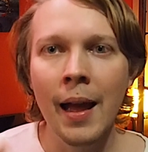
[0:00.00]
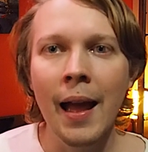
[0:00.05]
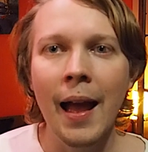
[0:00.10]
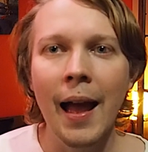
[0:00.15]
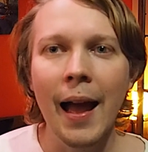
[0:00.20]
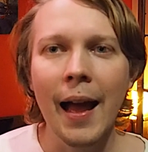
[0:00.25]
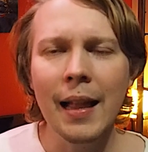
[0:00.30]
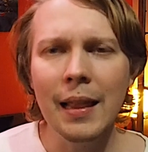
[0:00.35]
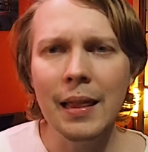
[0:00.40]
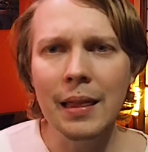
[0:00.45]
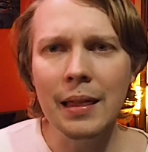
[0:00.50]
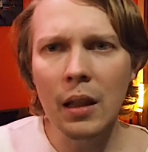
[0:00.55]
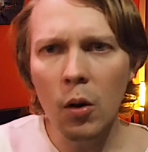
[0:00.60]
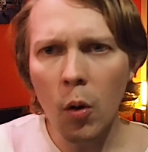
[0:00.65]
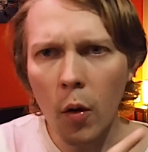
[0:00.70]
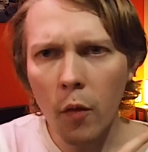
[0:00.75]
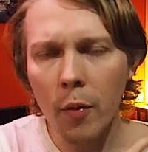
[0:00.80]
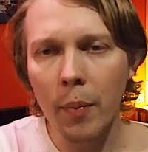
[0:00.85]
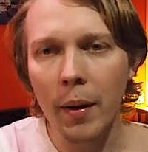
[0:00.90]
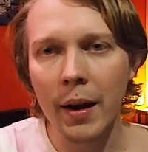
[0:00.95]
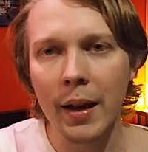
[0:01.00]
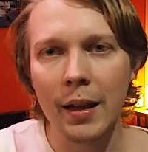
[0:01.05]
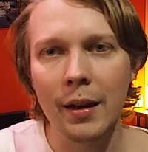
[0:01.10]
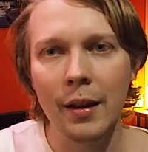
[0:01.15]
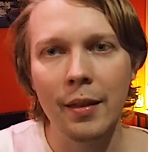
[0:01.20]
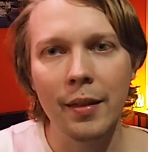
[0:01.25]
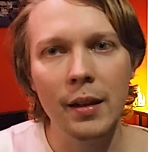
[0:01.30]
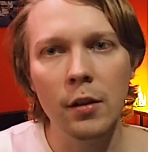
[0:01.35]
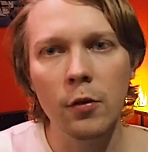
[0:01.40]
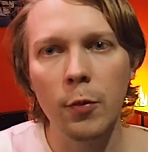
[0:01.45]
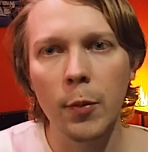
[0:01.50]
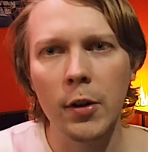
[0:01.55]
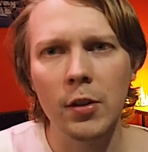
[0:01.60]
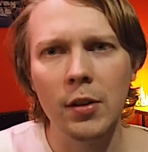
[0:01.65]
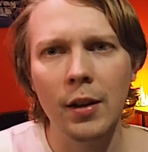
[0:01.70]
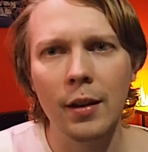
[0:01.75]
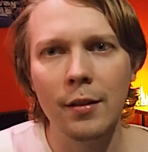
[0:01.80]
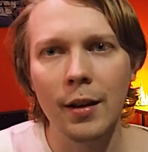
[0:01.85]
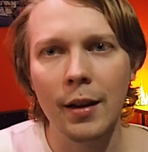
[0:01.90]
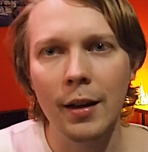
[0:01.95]
Hello everybody, Nathaniel from
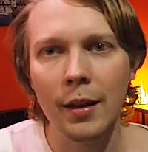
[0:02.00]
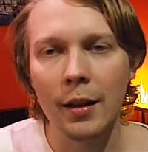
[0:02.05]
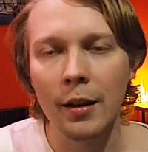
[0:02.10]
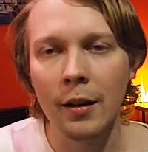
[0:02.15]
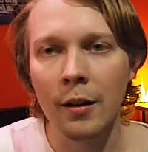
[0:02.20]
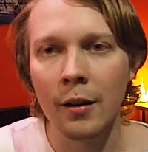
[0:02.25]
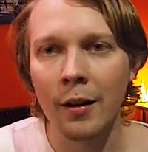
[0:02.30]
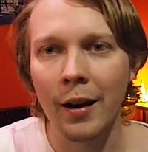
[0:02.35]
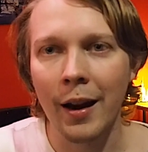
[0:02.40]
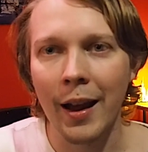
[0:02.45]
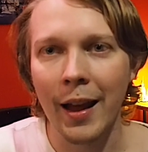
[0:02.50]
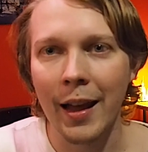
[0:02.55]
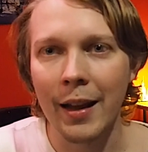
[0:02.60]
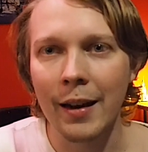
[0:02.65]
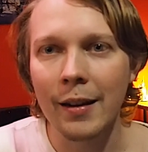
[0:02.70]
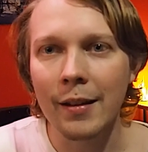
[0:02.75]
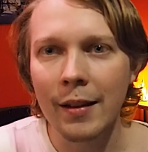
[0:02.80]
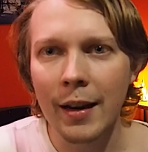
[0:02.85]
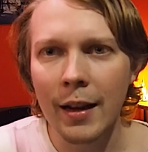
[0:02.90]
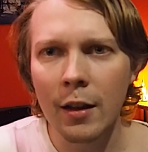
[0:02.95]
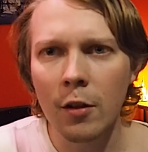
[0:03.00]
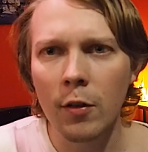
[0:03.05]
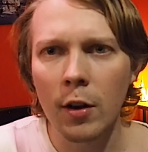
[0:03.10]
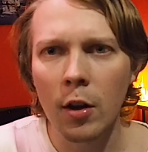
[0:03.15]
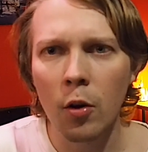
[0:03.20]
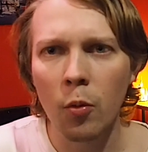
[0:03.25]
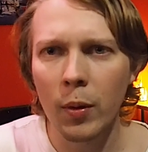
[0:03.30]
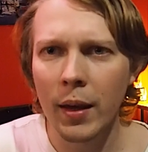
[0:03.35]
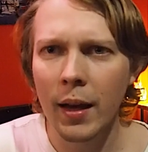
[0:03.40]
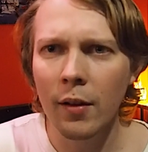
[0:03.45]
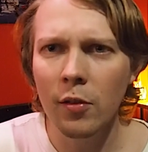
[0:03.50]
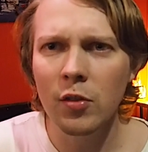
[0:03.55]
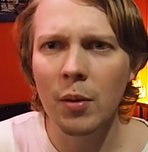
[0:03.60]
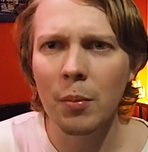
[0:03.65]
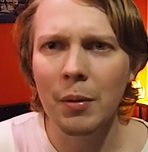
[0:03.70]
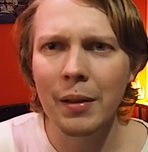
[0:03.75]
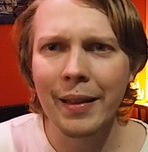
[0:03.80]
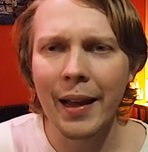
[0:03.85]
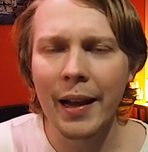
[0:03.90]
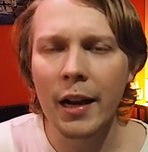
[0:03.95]
RCInsight here, and in today's video we have
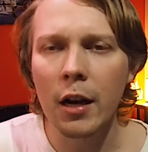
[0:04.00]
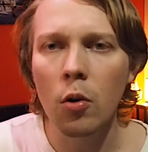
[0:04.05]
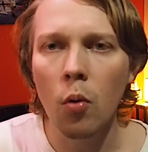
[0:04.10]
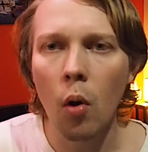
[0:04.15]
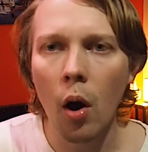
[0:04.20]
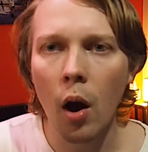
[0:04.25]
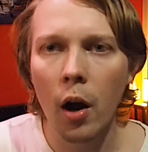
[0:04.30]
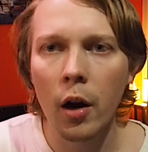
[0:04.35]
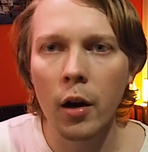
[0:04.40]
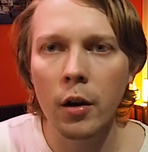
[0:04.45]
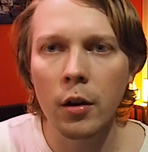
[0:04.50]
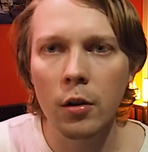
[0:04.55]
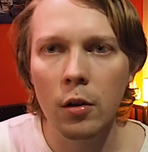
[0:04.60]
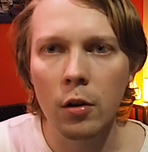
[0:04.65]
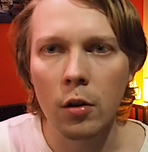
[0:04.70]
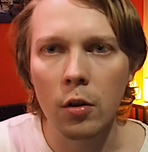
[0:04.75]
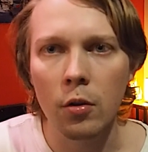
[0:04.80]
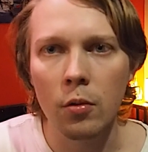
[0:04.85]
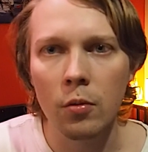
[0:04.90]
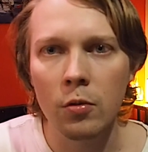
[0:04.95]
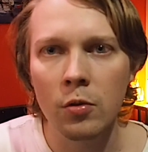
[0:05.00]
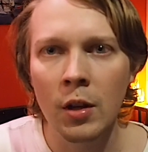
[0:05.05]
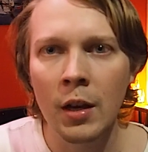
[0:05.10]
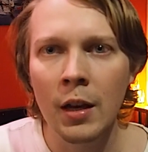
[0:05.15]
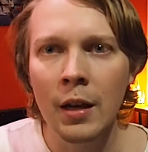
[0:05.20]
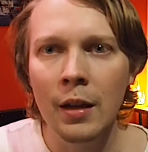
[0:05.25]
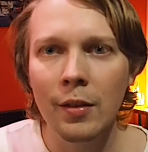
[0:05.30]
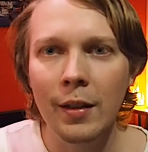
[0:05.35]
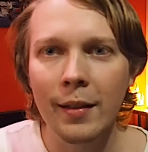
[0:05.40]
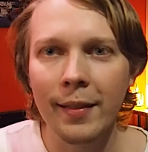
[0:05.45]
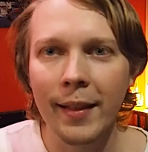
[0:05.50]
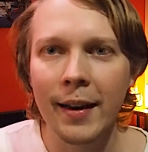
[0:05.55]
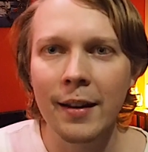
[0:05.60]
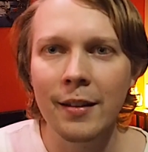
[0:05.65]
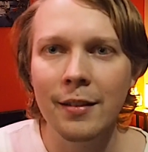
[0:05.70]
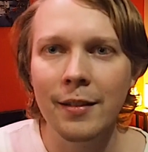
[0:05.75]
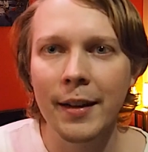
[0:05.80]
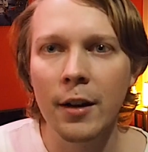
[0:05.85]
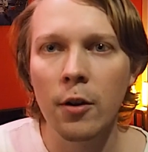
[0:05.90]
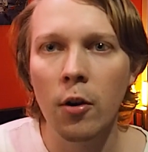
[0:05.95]
some LEGO art news. The
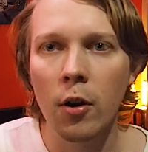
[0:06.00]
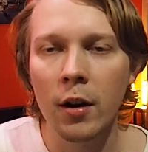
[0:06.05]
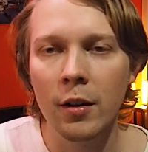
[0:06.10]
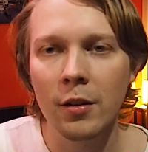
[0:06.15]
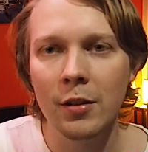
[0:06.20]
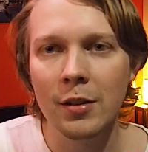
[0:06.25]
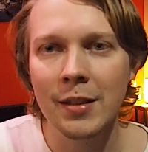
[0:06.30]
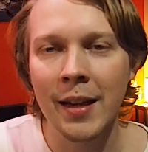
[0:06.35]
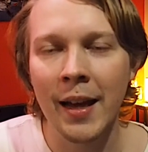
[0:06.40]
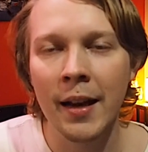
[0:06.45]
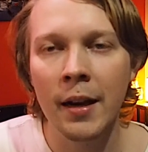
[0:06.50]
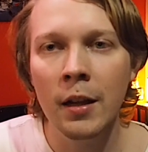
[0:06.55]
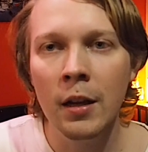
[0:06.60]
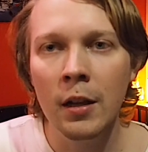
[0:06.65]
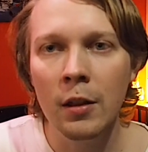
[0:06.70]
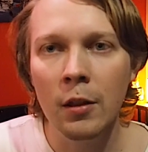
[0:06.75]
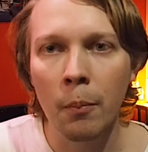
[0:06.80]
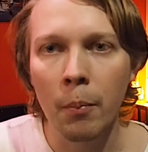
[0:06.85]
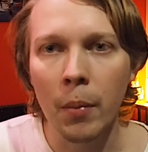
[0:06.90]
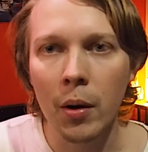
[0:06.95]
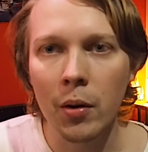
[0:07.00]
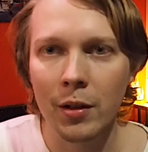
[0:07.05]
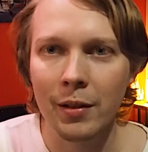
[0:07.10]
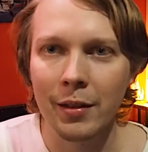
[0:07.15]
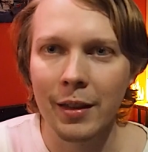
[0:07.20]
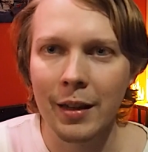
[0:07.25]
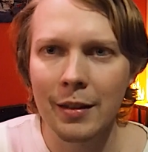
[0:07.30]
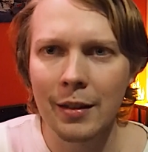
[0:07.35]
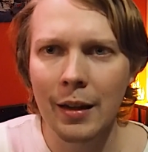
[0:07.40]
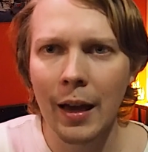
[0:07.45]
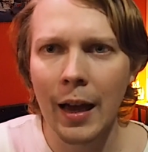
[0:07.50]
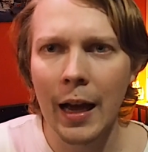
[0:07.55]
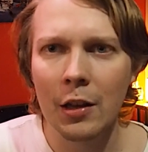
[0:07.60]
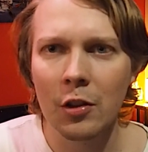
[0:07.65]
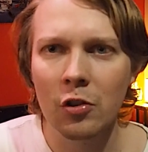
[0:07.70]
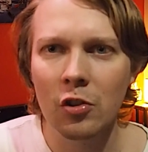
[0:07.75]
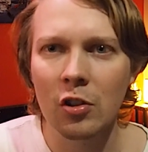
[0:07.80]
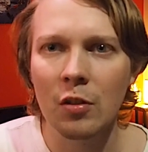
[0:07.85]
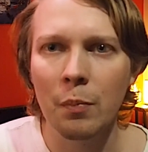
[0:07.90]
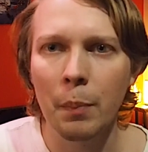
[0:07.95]
latest LEGO art set, the Mona Lisa,
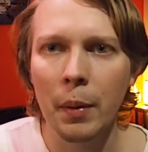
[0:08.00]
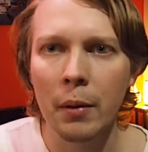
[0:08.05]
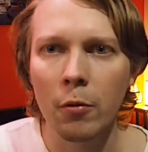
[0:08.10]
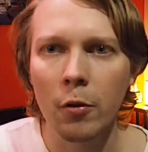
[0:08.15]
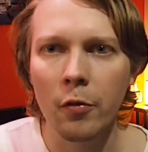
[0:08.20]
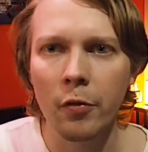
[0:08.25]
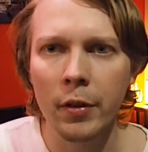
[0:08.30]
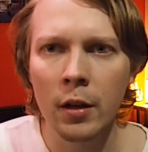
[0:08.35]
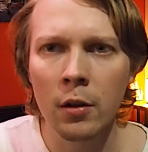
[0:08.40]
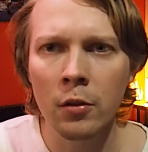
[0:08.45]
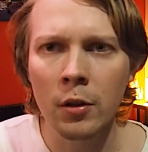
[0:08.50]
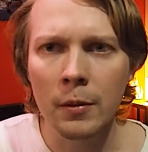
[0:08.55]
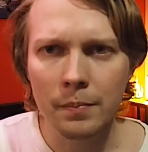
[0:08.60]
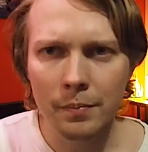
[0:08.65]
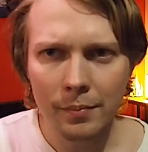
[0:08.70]
has just been revealed,